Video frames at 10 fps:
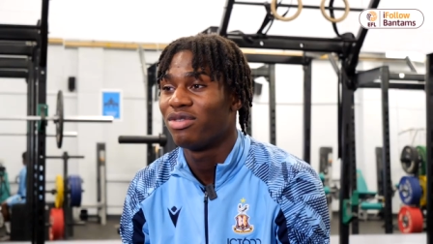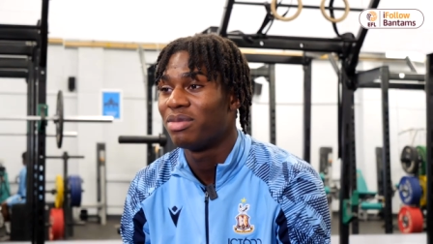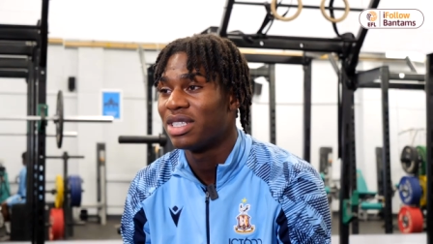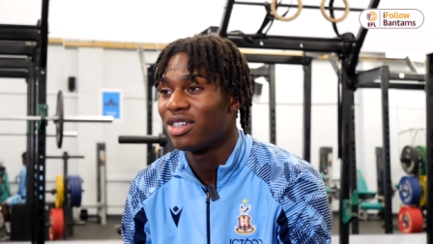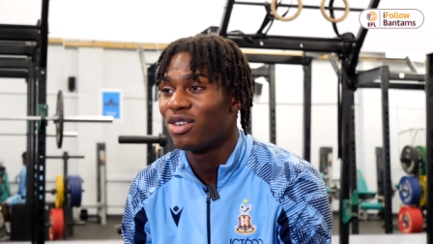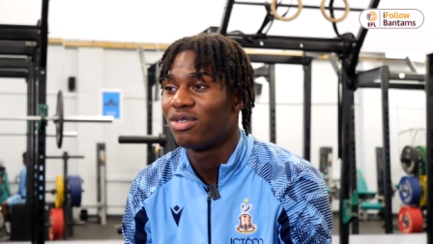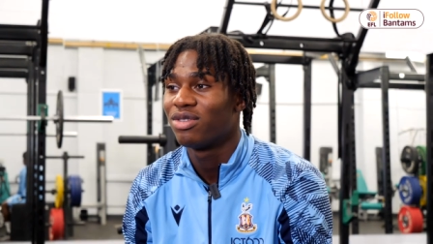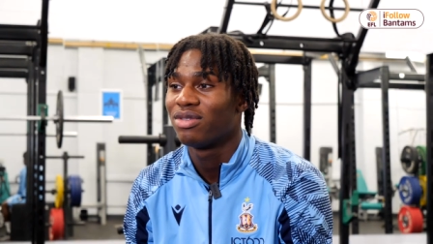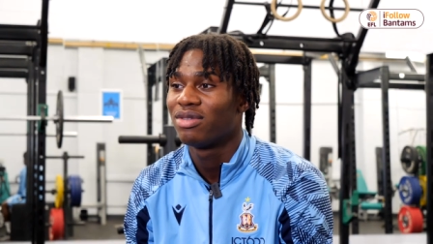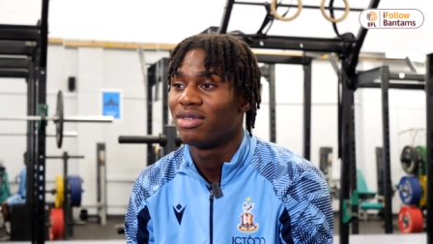for myself,
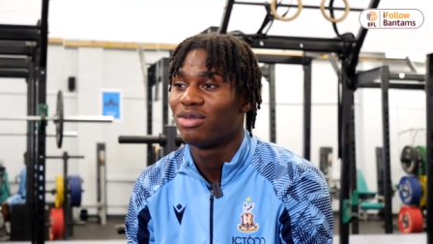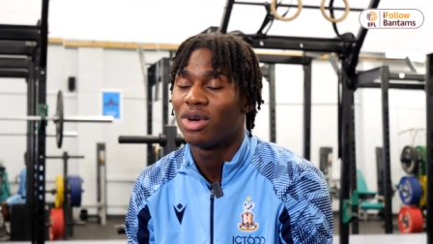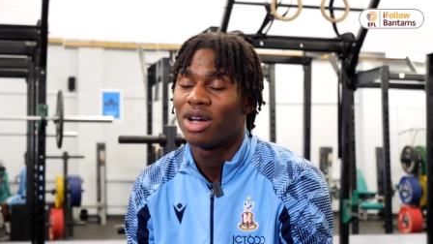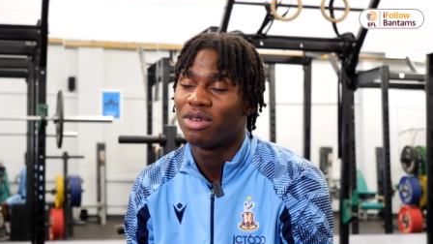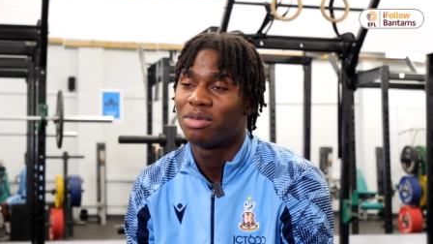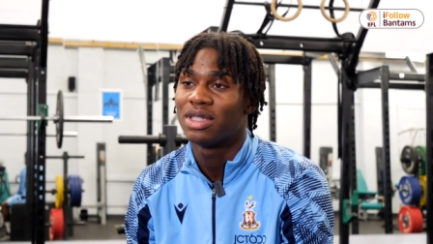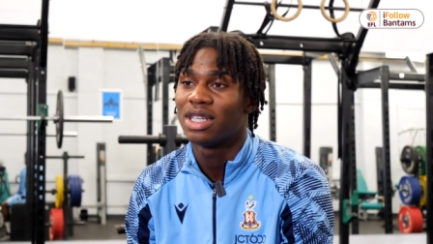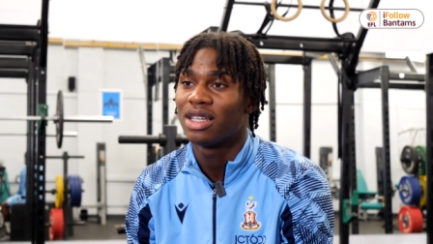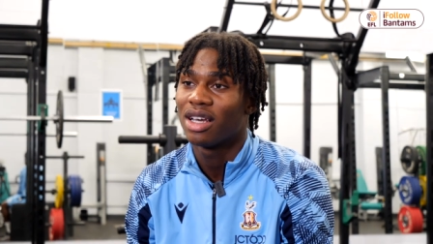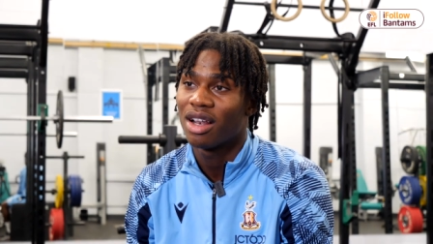what I
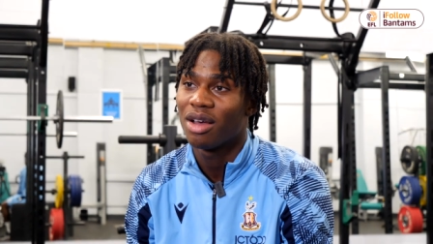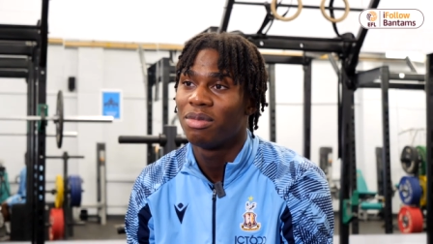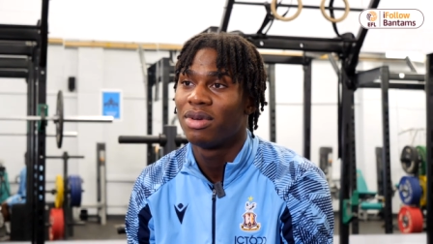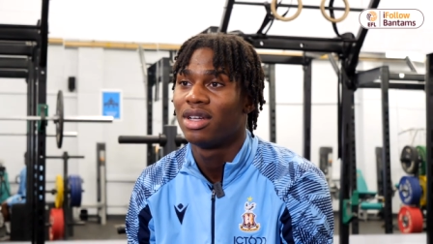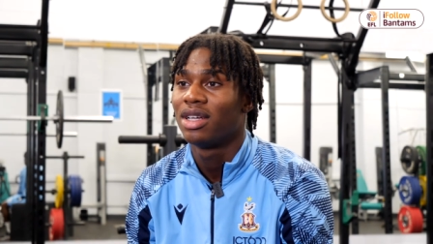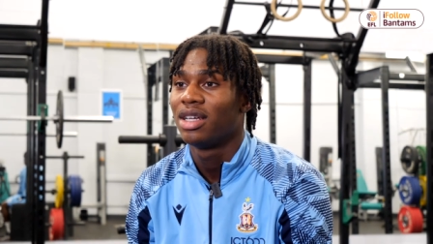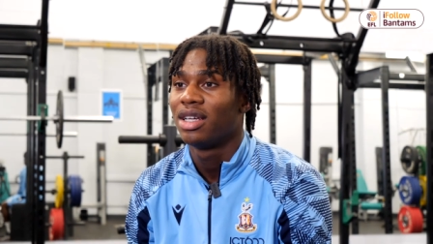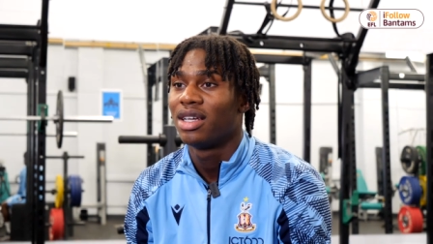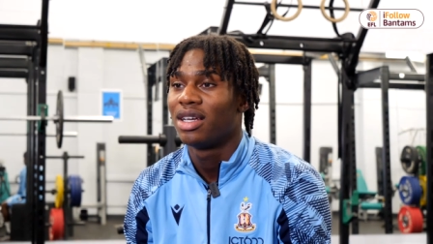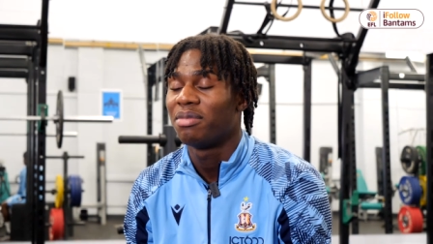represent, the club
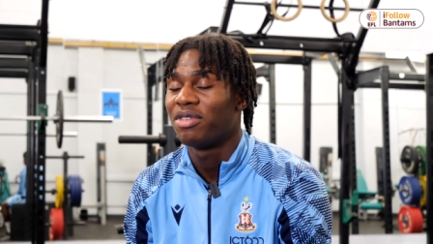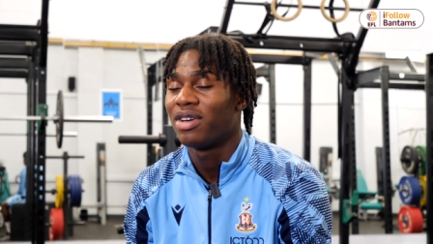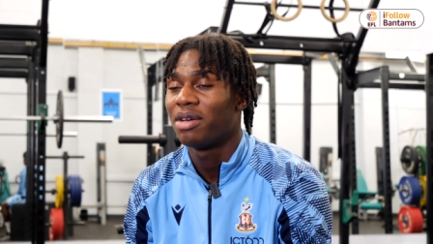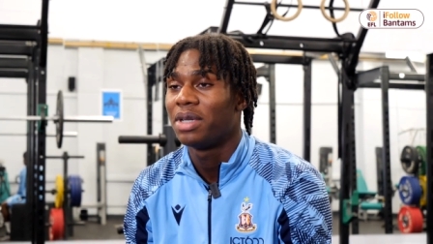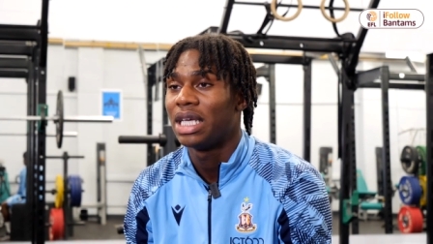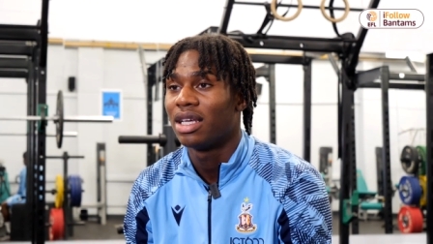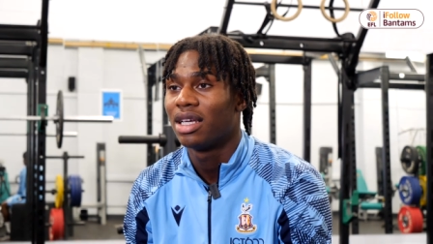and my family.